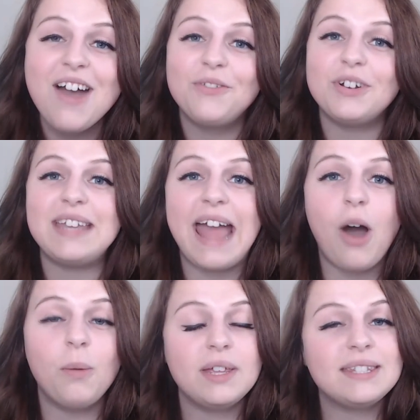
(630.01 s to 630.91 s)
For
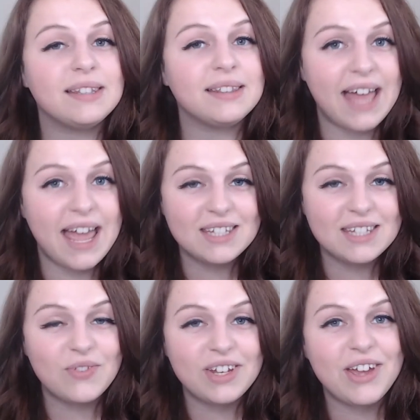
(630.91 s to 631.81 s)
now, please like
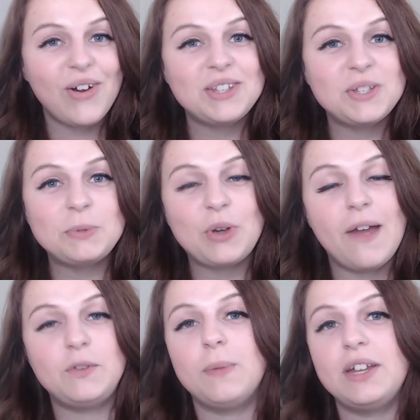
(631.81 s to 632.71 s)
this video and
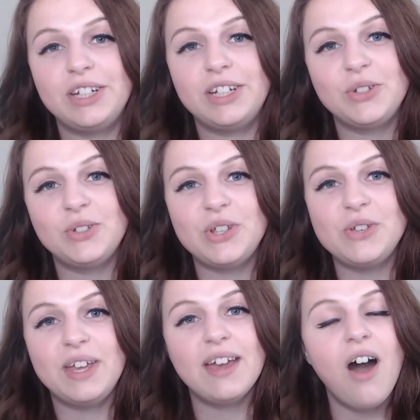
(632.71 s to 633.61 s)
subscribe to my channel so
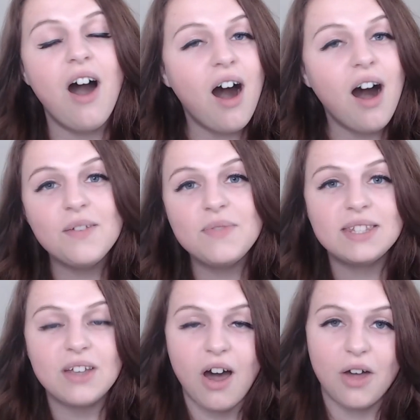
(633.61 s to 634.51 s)
you get all of
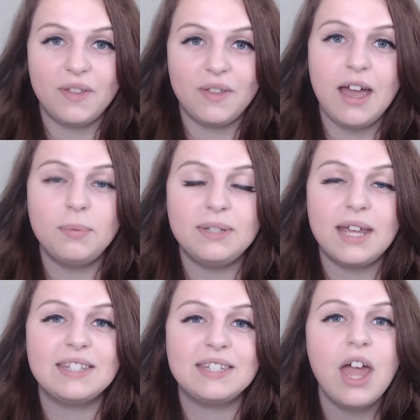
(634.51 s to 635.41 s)
these authorly
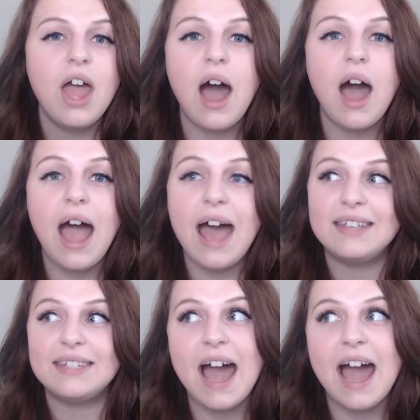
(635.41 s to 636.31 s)
updates
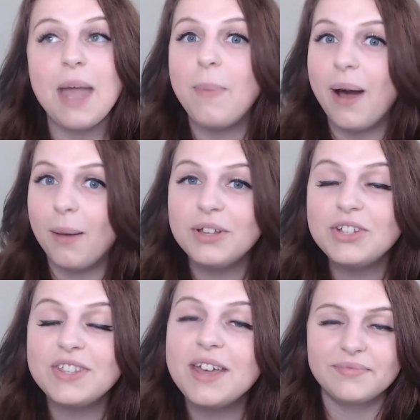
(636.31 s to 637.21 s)
as I
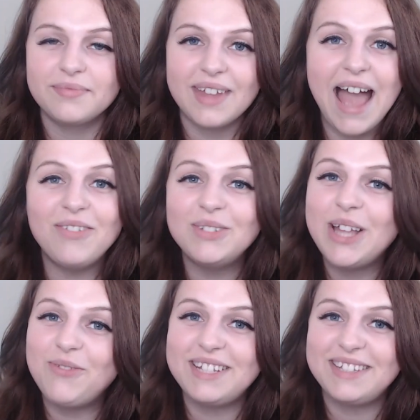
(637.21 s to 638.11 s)
publish them. Have a
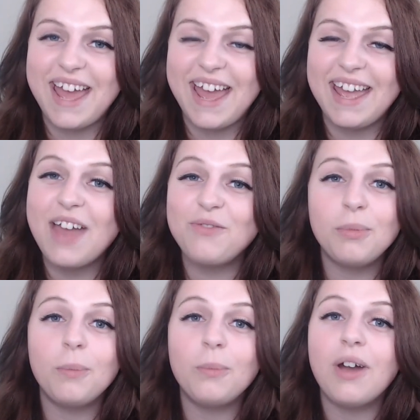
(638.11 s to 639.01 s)
lovely day, and
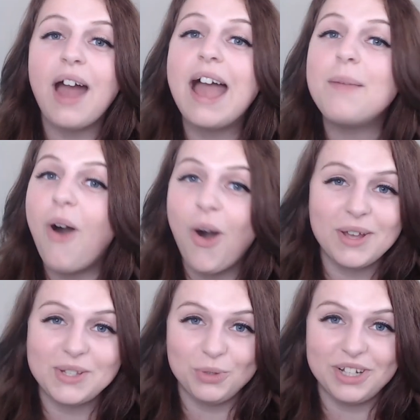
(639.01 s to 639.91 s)
remember, I'm
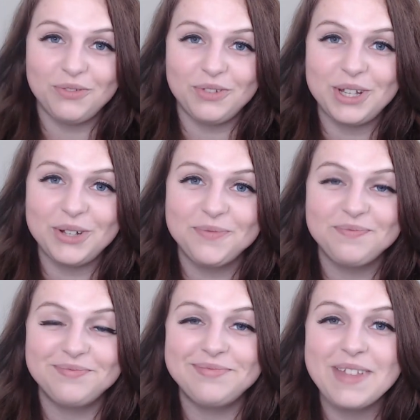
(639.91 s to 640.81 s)
always rooting for you.
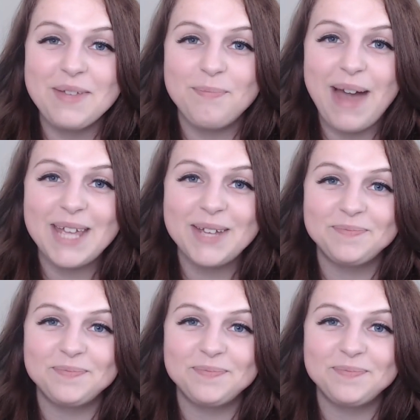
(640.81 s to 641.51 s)
Bye.